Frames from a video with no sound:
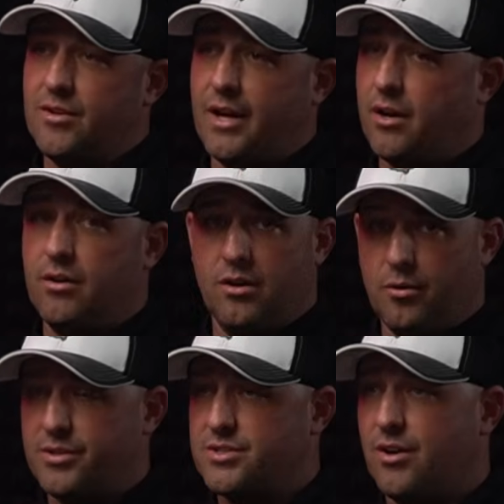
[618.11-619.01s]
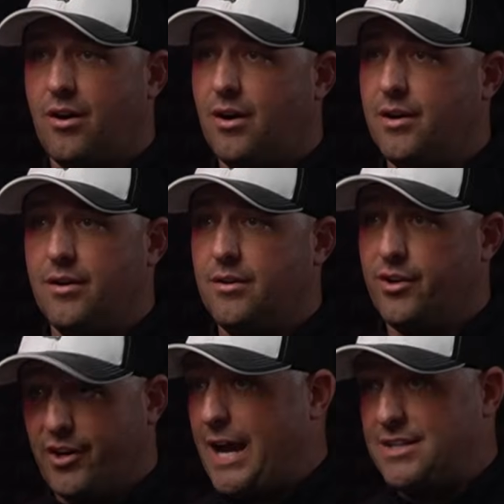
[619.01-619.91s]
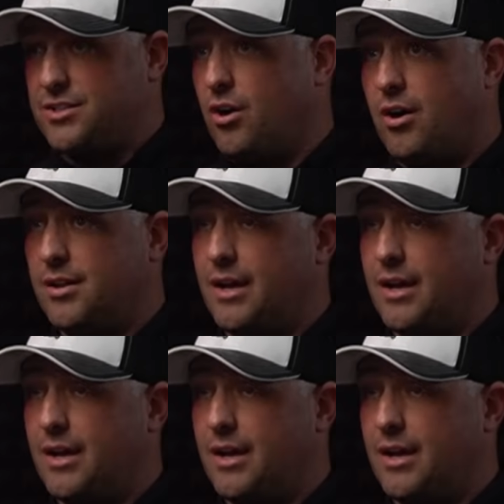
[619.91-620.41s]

Like, Urban's gone, your guy's gone.